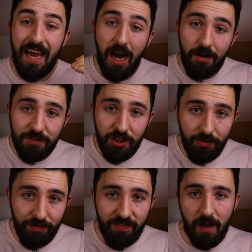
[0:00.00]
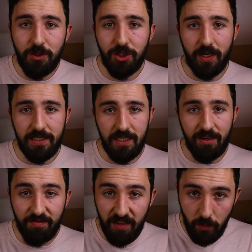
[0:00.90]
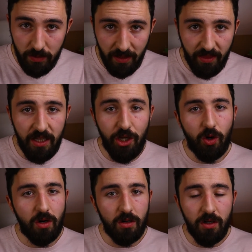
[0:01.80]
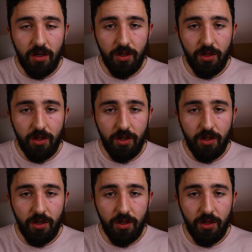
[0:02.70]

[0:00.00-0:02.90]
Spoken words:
after you've found your idea, found the thing you're